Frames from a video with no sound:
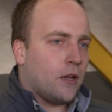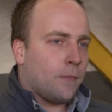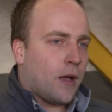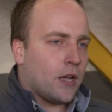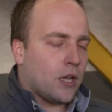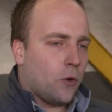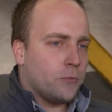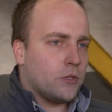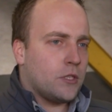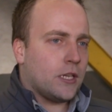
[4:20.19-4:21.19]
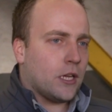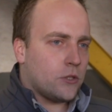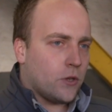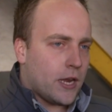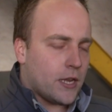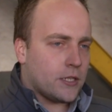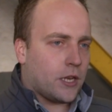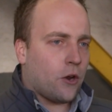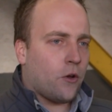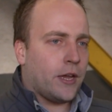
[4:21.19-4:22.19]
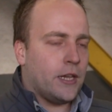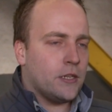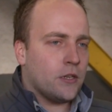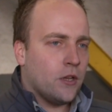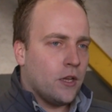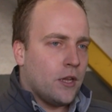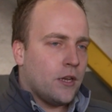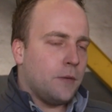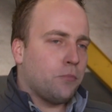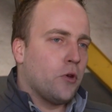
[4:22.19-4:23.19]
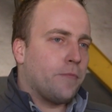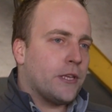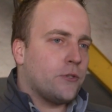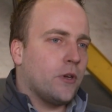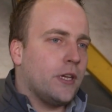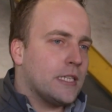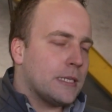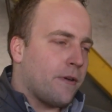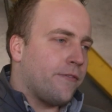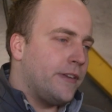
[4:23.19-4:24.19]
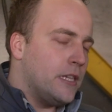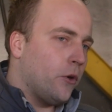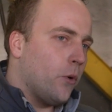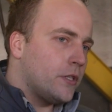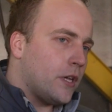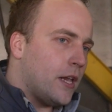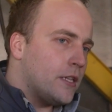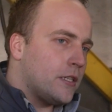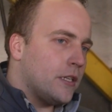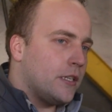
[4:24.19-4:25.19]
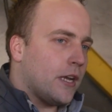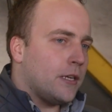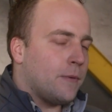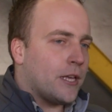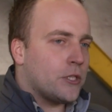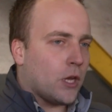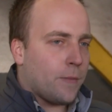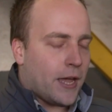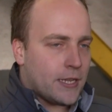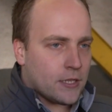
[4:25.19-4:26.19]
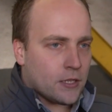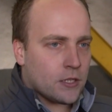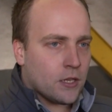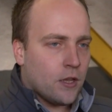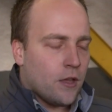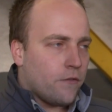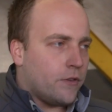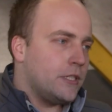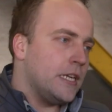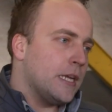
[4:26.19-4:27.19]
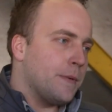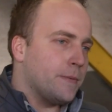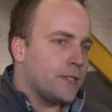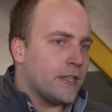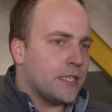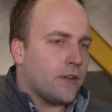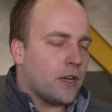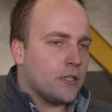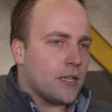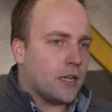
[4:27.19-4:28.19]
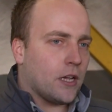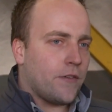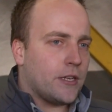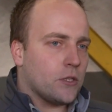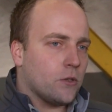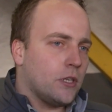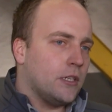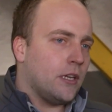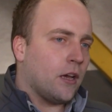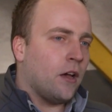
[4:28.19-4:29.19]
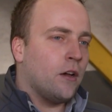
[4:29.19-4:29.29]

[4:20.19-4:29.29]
In actual use, it will face a maximum of seven to nine times its weight. Beyond that, it would break free from the seabed.